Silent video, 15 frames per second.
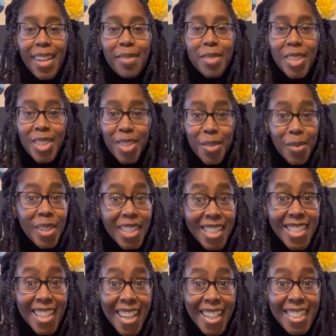I'm super
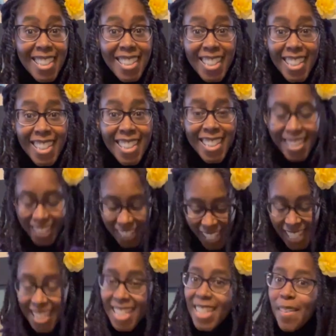excited.
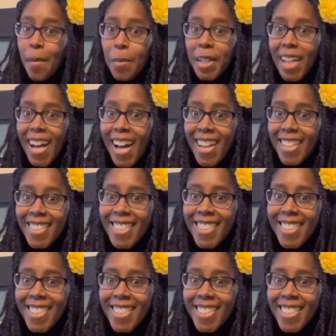Let's see what we got.